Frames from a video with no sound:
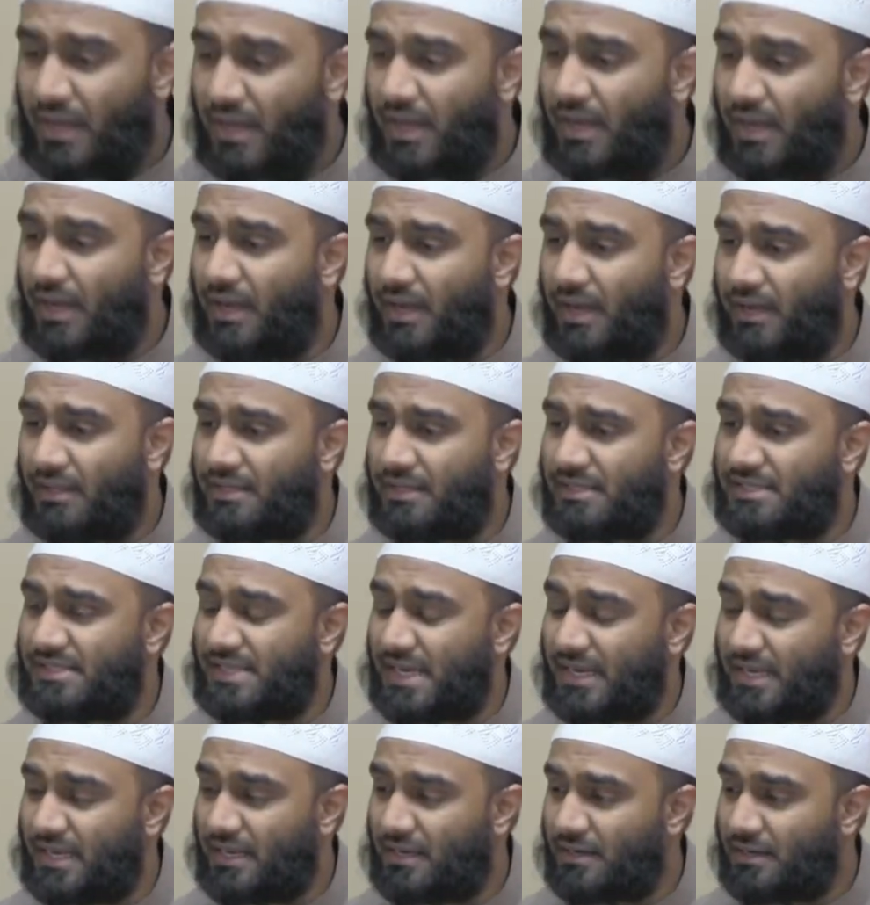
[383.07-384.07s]
The
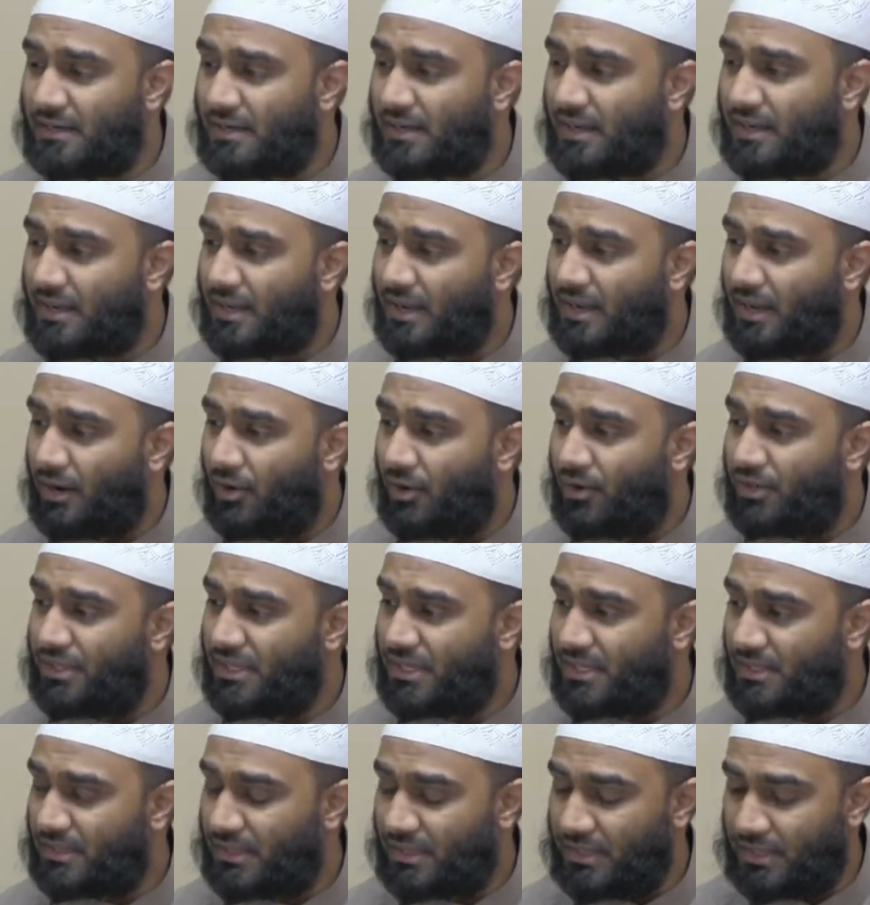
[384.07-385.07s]
second, or
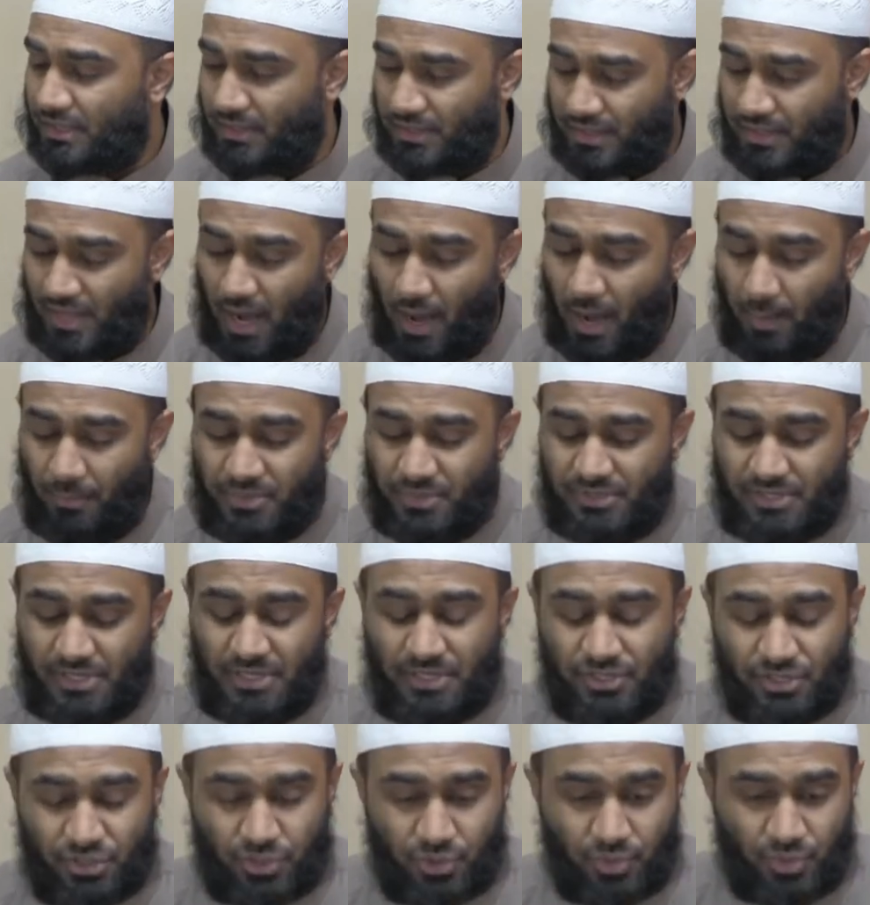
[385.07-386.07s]
the opposite
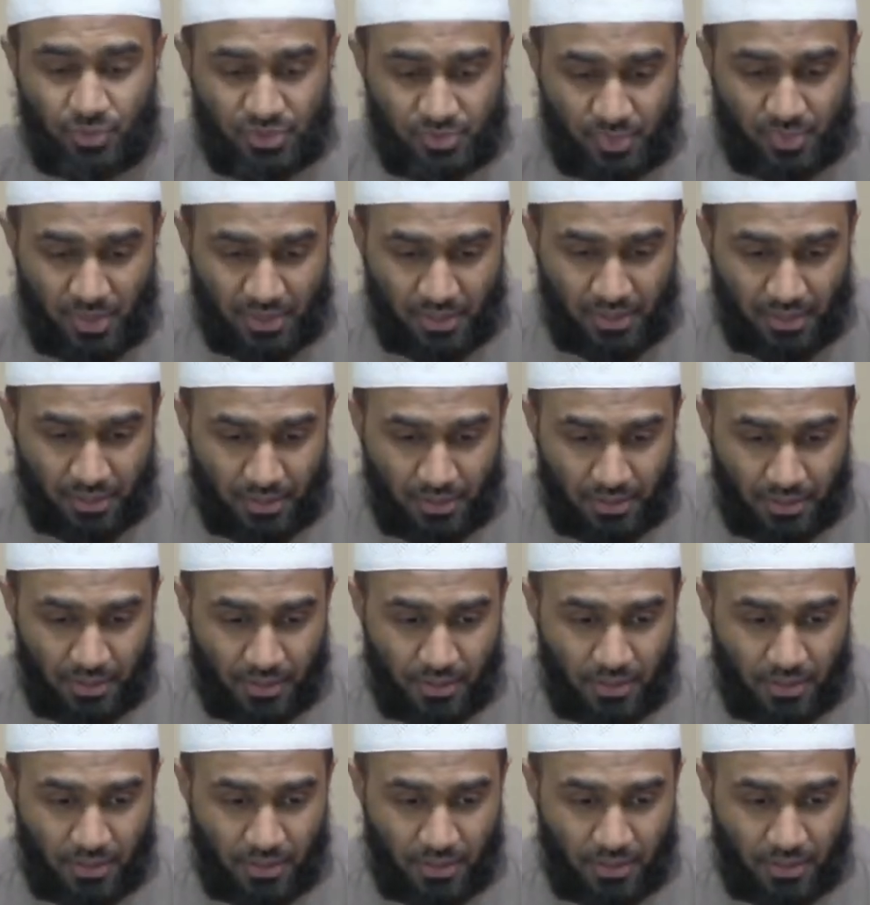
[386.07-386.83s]
is true as well.